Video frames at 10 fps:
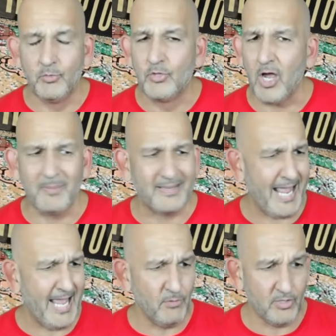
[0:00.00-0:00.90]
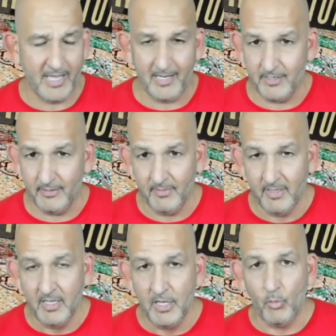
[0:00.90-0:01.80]
talked about the animal kingdom
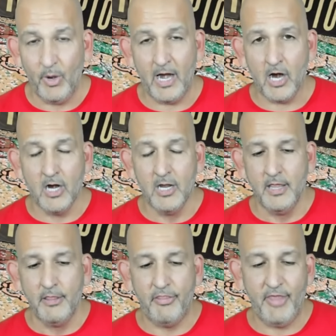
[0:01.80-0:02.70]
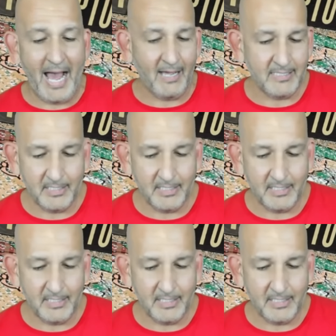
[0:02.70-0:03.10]
where that